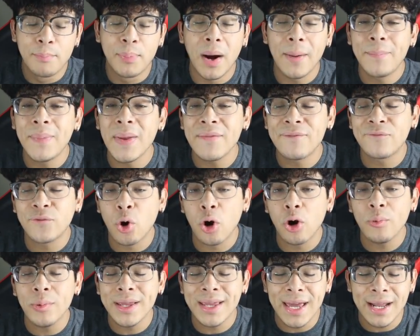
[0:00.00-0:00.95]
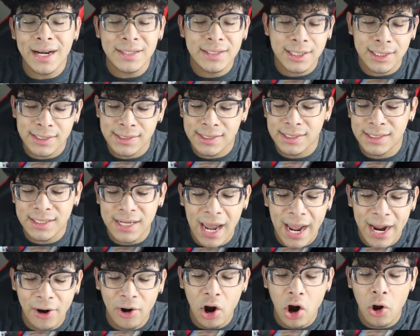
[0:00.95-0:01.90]
But before we get into this
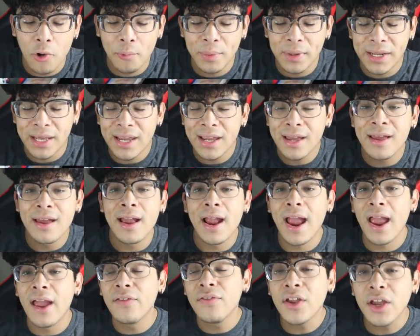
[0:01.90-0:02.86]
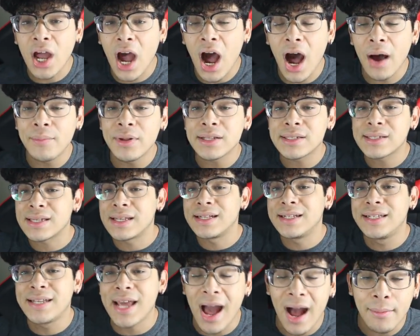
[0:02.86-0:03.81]
entire opening, in the comments
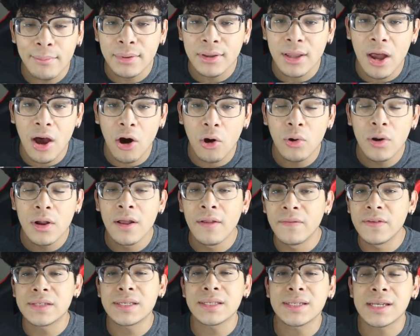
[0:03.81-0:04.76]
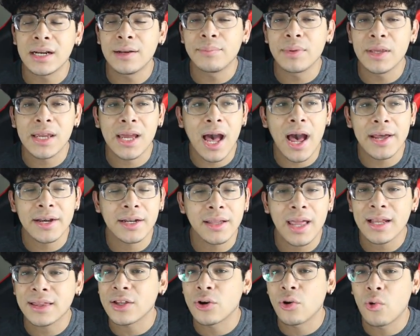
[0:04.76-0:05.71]
down below, this is going to be kind of
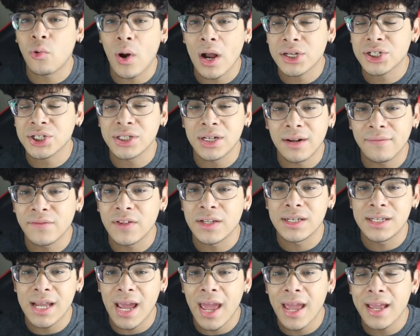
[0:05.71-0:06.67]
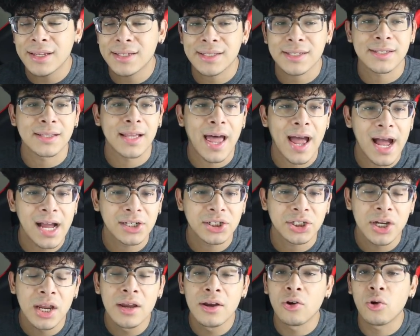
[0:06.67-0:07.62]
like the question of the day
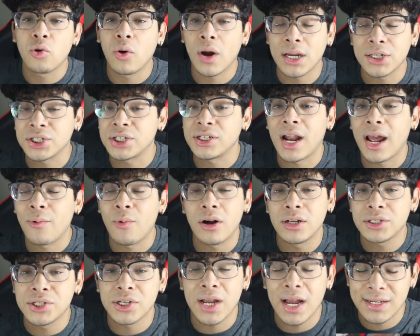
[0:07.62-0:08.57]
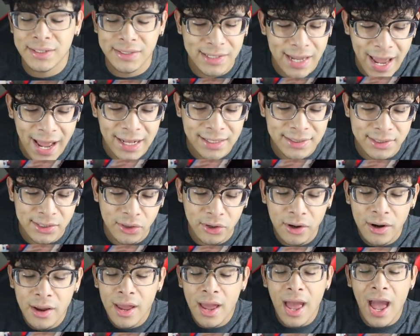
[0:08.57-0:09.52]
slash question I want you guys to
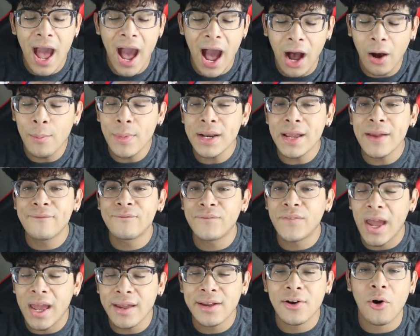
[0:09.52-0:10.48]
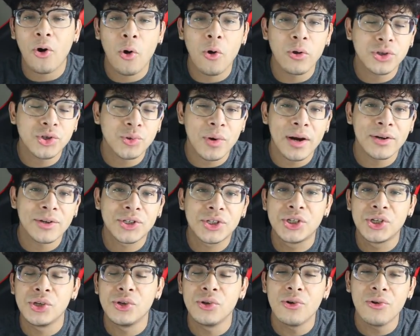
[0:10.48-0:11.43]
answer. How many fake ultra rares
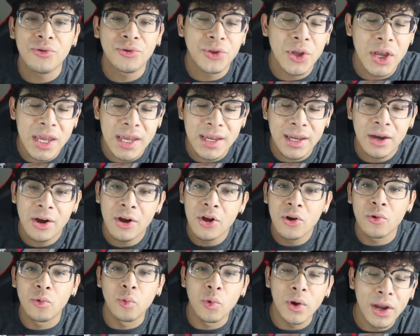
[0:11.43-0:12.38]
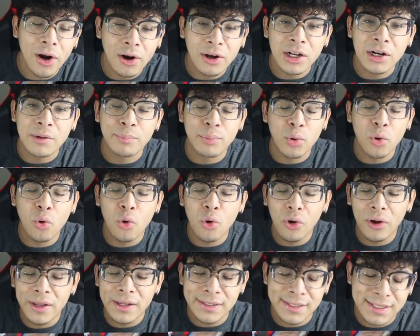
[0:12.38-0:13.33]
do you think we are going to
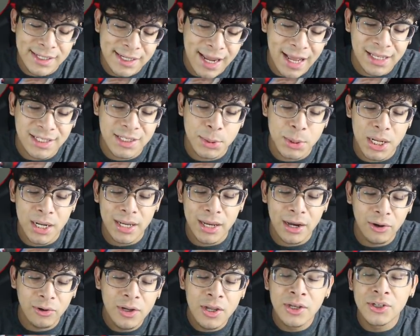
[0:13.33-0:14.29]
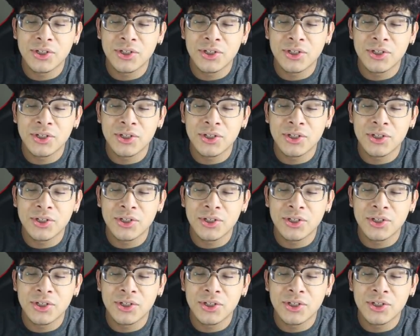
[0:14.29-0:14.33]
pull in today's video?